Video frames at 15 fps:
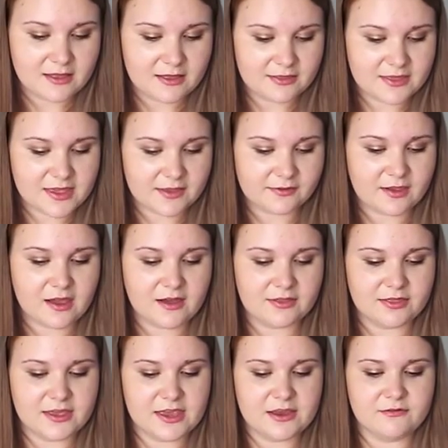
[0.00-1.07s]
Now, these
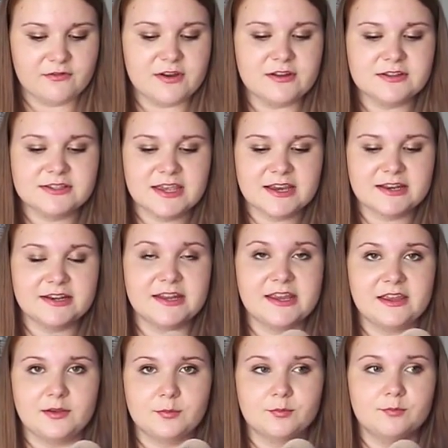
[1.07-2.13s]
are the Real
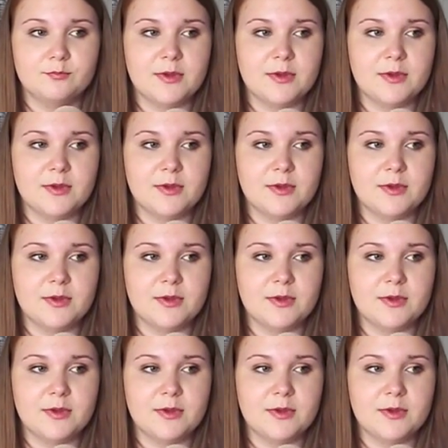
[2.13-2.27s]
Technique